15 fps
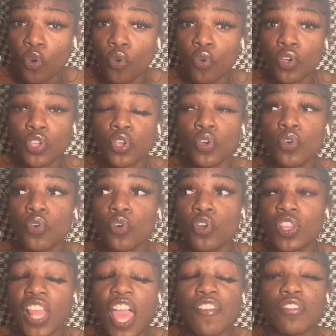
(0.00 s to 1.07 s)
oil or
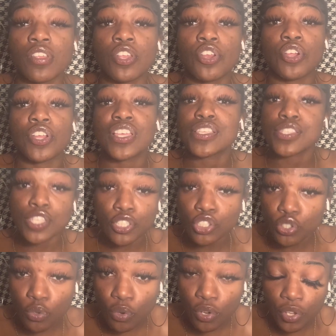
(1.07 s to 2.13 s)
lavender
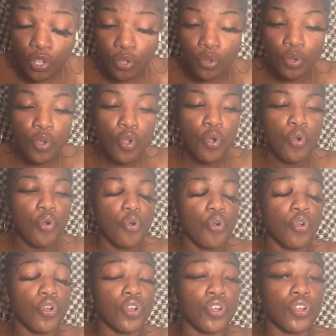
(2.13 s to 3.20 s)
essential oil,
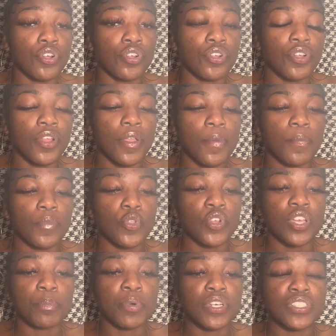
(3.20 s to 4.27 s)
or you
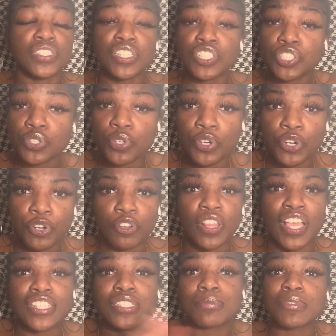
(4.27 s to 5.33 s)
could put tea tree oil or
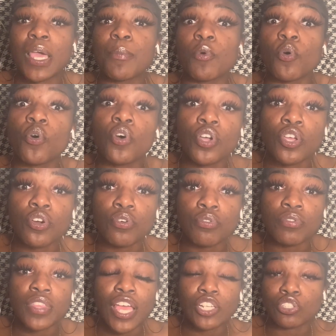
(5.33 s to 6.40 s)
like some type of oil
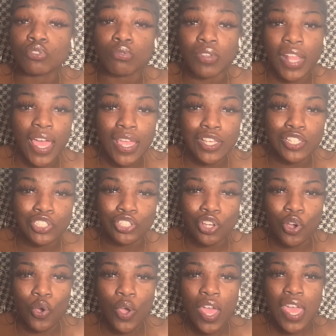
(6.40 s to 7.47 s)
that you like,
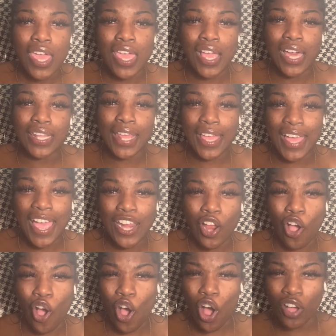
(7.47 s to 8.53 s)
so it can like kind of
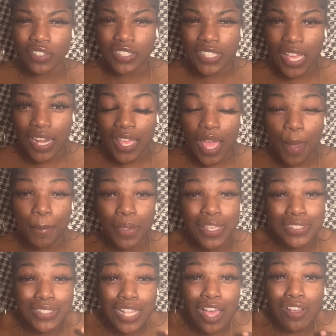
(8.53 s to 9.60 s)
offset it. I mean,
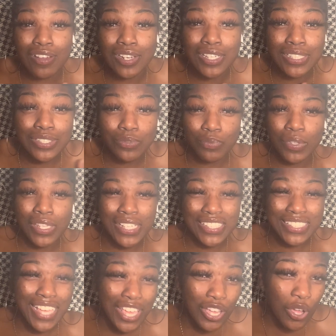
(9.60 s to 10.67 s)
it's not gonna really
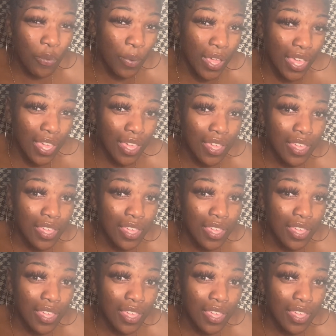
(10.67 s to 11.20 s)
take away